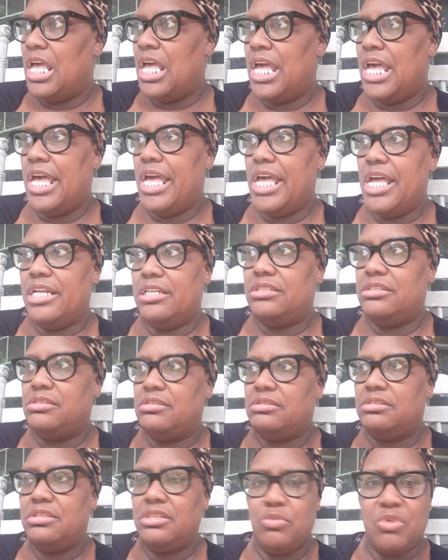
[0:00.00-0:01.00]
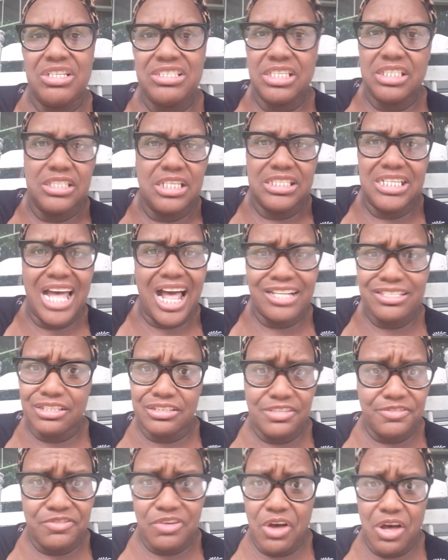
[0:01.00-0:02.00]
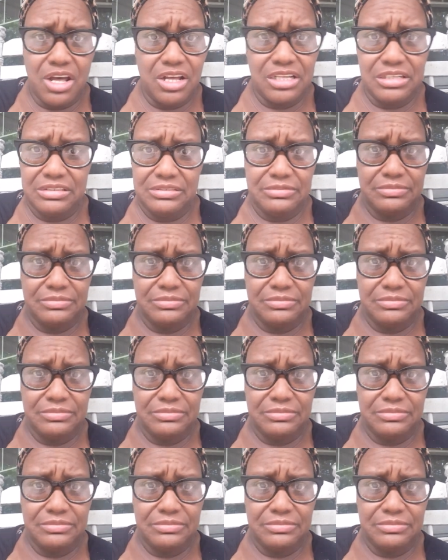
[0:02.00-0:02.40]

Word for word: And wasn't the doctor's fault.